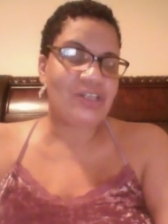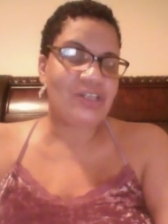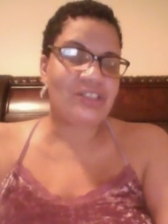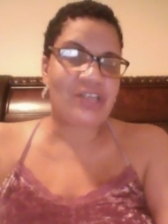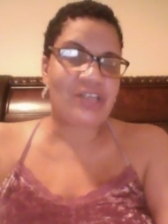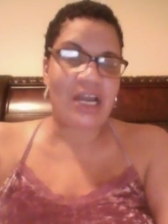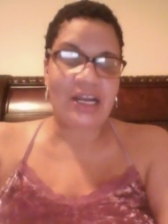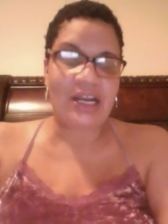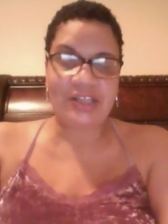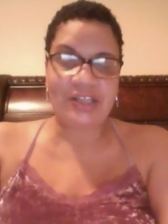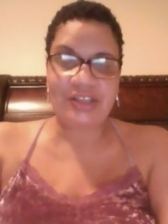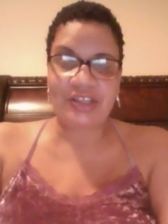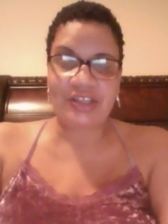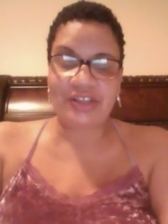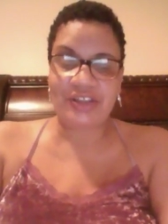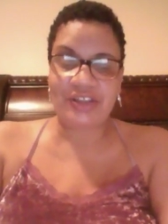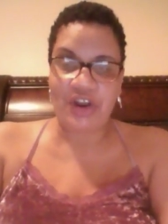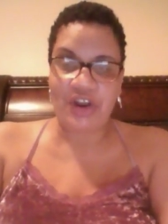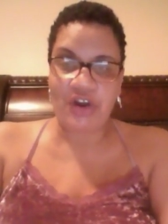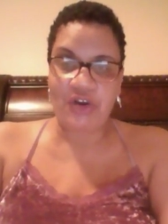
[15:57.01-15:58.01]
are starting the
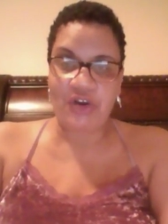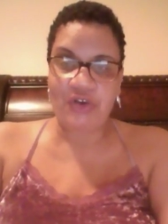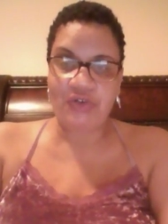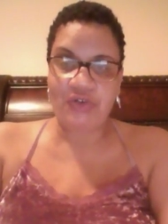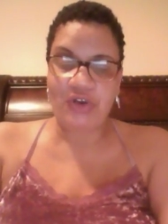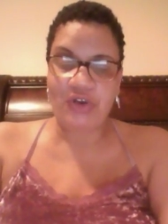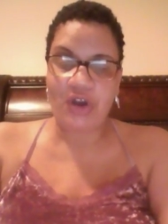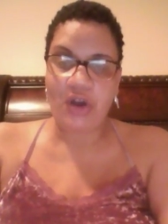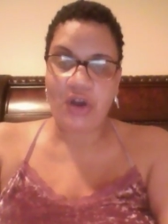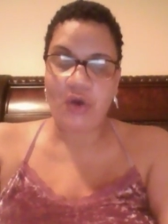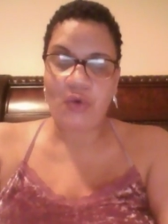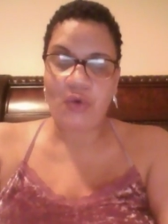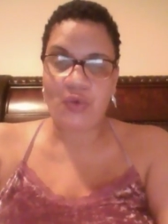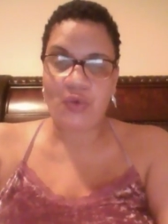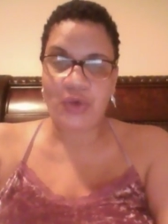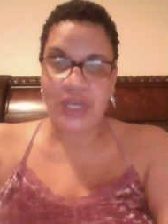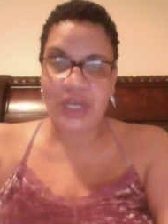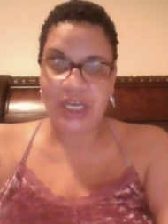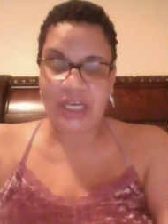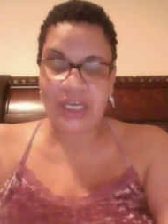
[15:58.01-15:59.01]
third
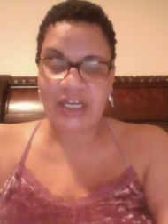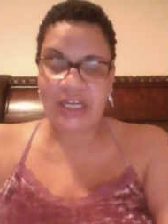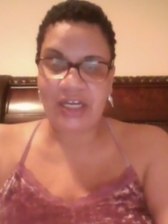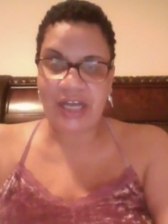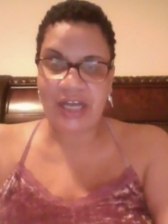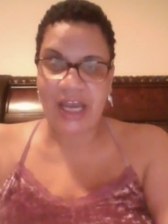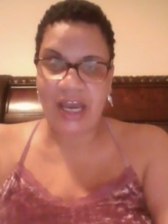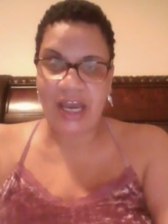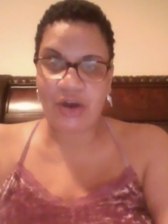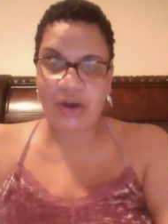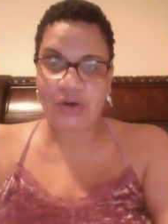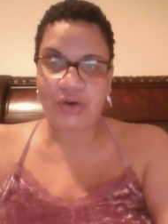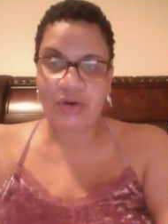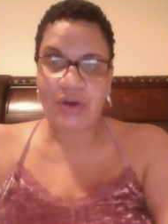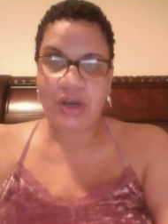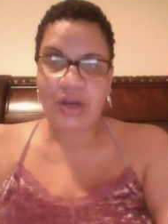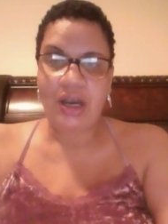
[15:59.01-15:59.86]
week now.